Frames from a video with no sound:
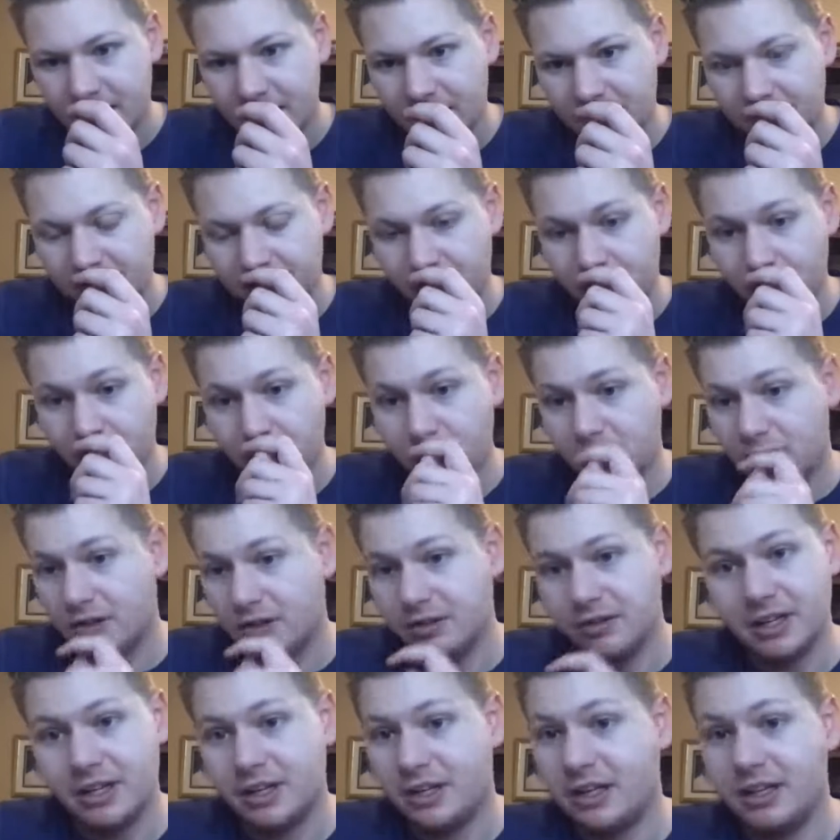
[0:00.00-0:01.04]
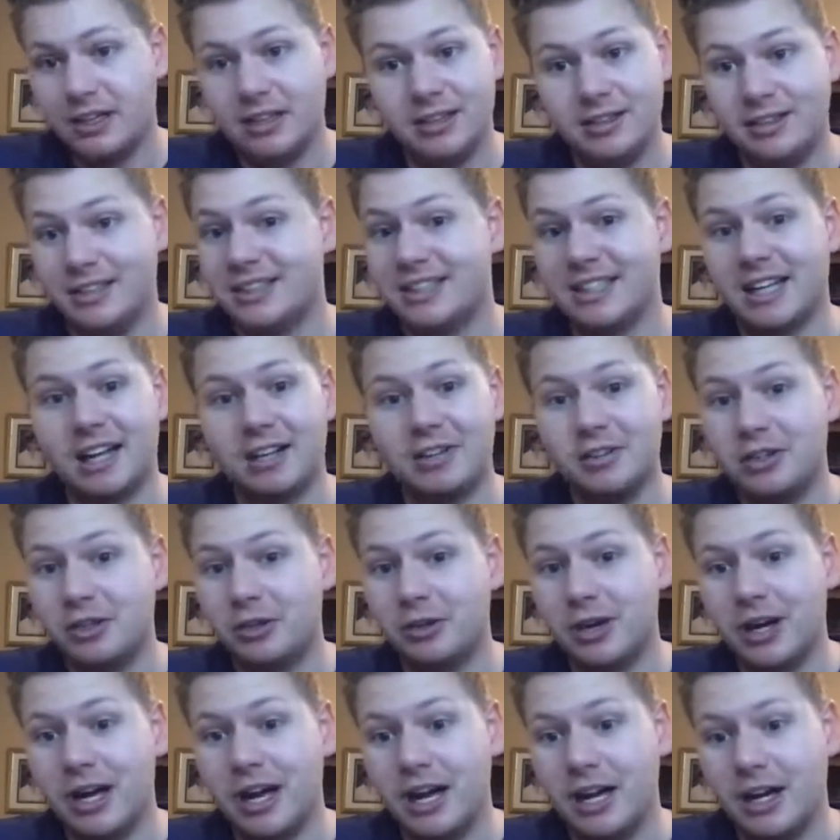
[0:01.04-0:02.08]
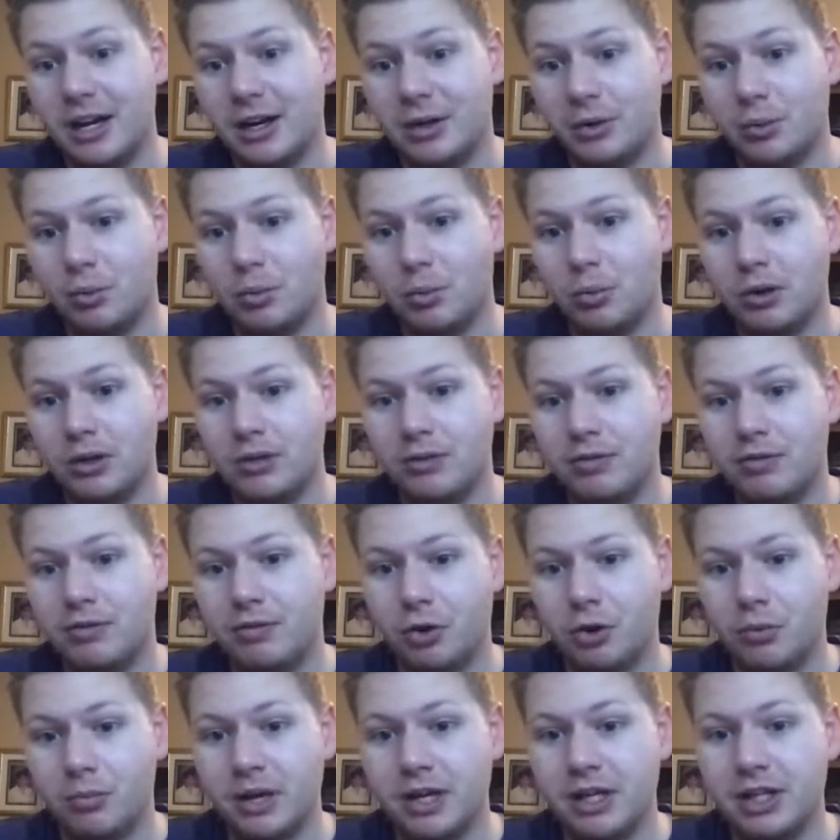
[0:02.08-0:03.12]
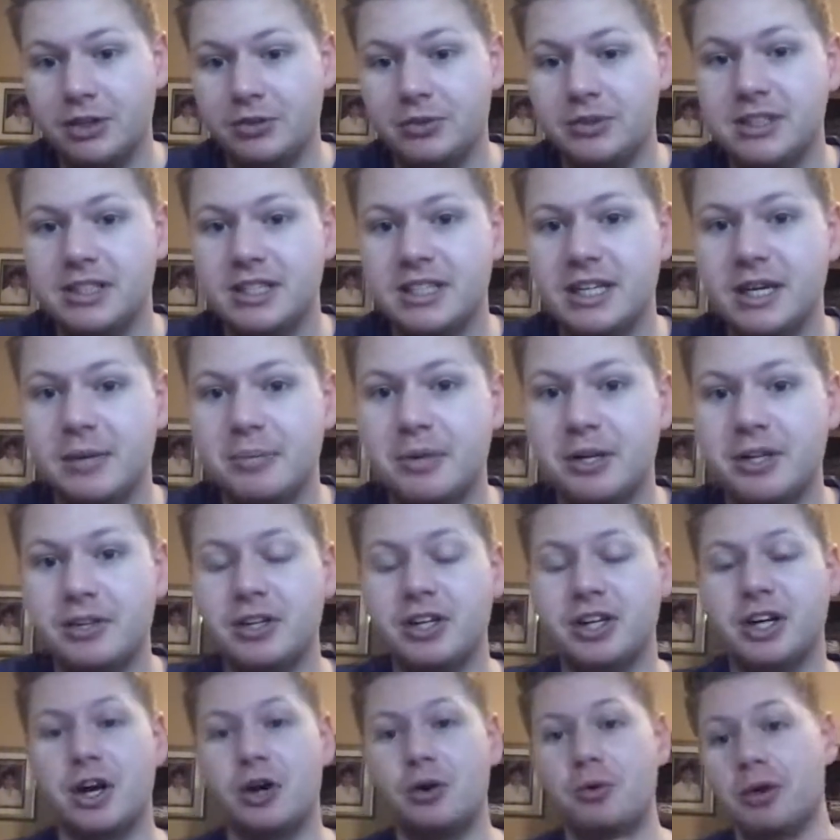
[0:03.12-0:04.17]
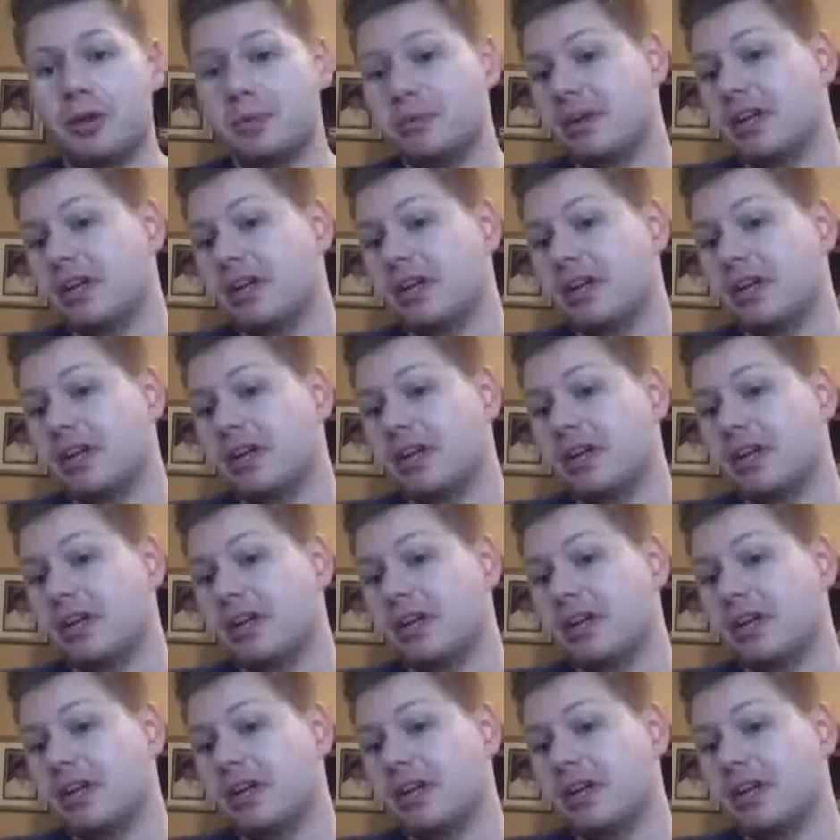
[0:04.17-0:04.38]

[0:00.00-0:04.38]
If you listen, I don't know what format you typically go with,